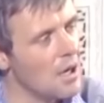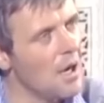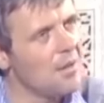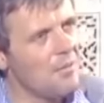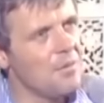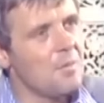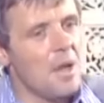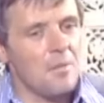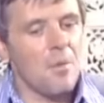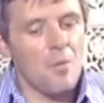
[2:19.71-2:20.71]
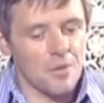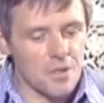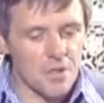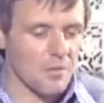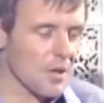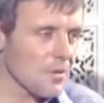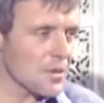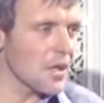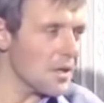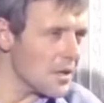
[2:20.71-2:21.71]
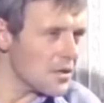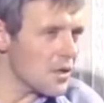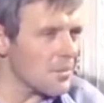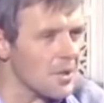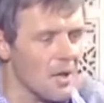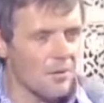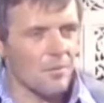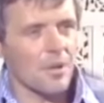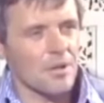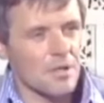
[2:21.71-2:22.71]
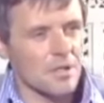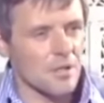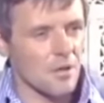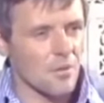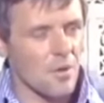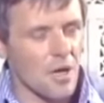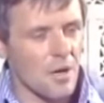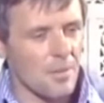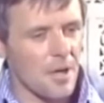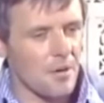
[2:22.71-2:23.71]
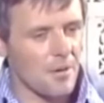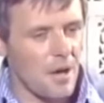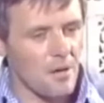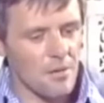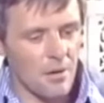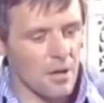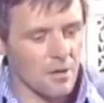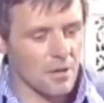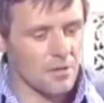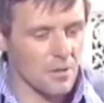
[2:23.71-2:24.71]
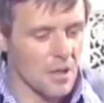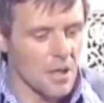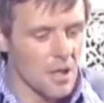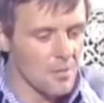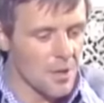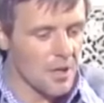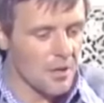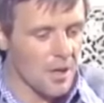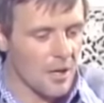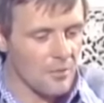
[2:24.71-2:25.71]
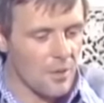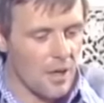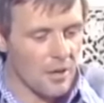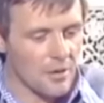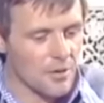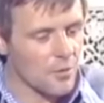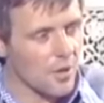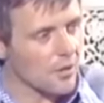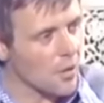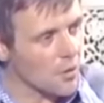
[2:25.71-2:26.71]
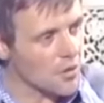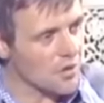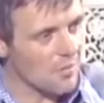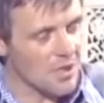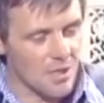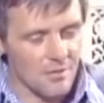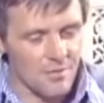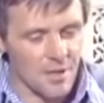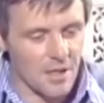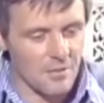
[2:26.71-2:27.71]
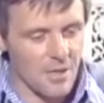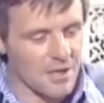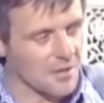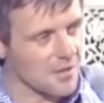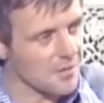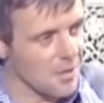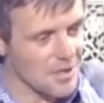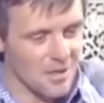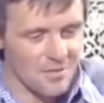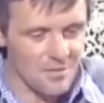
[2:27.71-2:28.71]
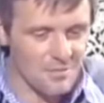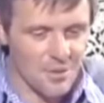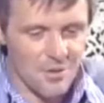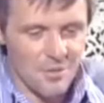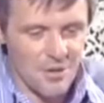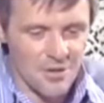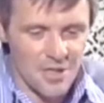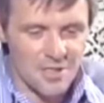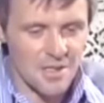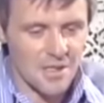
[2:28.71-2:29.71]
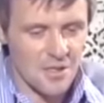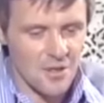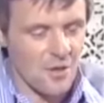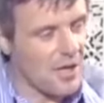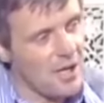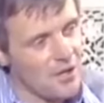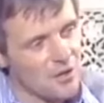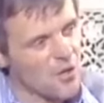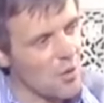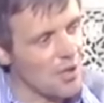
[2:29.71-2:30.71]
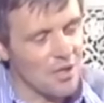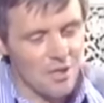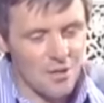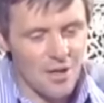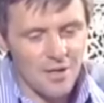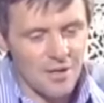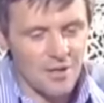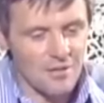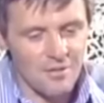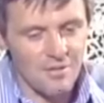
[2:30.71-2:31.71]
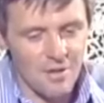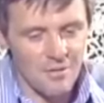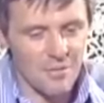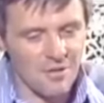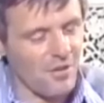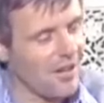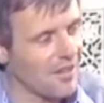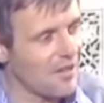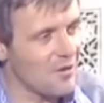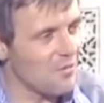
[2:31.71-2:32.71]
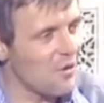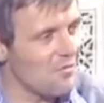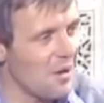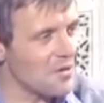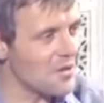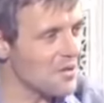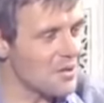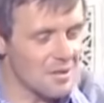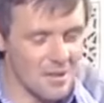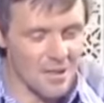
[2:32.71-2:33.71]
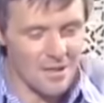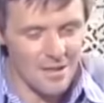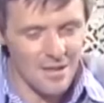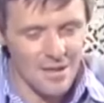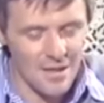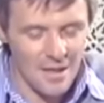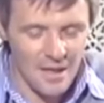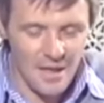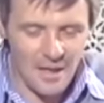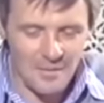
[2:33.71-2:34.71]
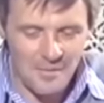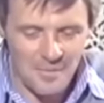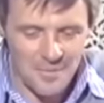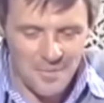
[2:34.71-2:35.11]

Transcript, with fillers: Uh, there were moments, you know, when I was learning the script, and I thought, well, this isn't going to work. I mean, how, how, how can I do it? But I, I, I, used to write notes to myself, little letters to myself, and put them on the desk, saying, you know, you can do any, you know, anything uh, with faith, you can move mountains, and uh, um,